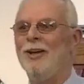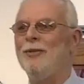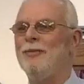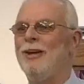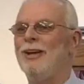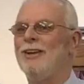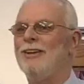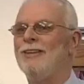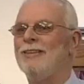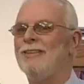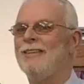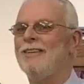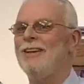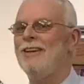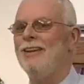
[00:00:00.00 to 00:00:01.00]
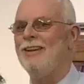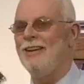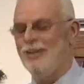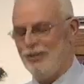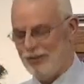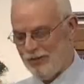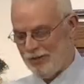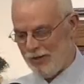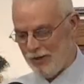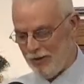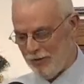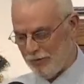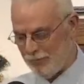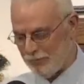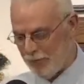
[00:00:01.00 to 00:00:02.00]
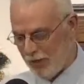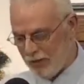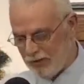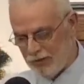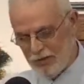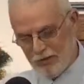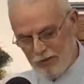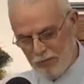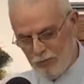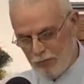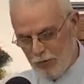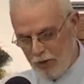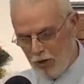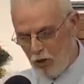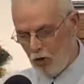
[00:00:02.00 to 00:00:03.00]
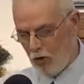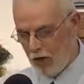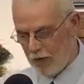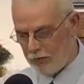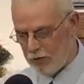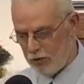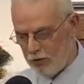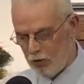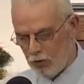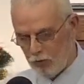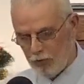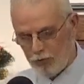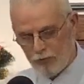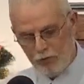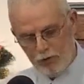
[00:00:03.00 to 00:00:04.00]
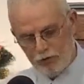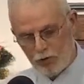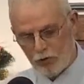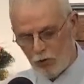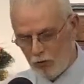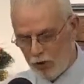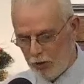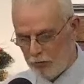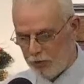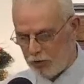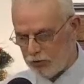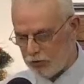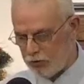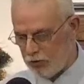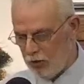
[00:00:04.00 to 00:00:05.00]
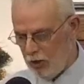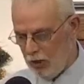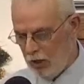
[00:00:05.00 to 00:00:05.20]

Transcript: Amen. So, but we all have to deal with physical ailments,